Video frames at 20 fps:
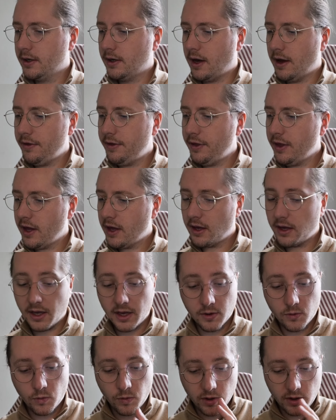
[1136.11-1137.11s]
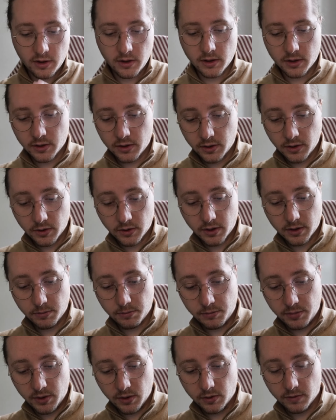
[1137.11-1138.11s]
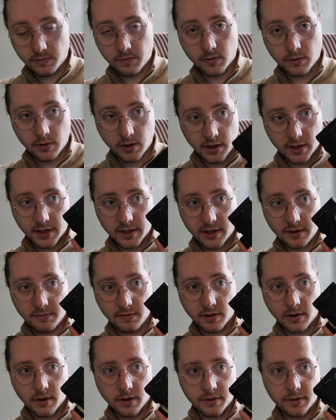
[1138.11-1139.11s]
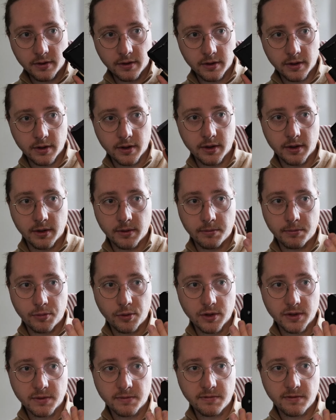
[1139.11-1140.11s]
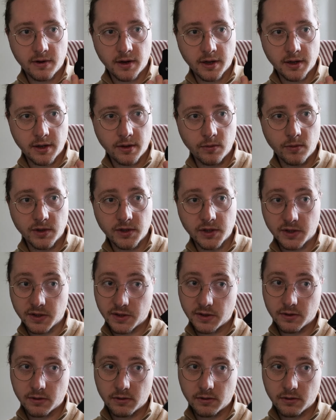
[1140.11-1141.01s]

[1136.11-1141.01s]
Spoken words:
I think it will look beautiful. I even got the prism finder, which is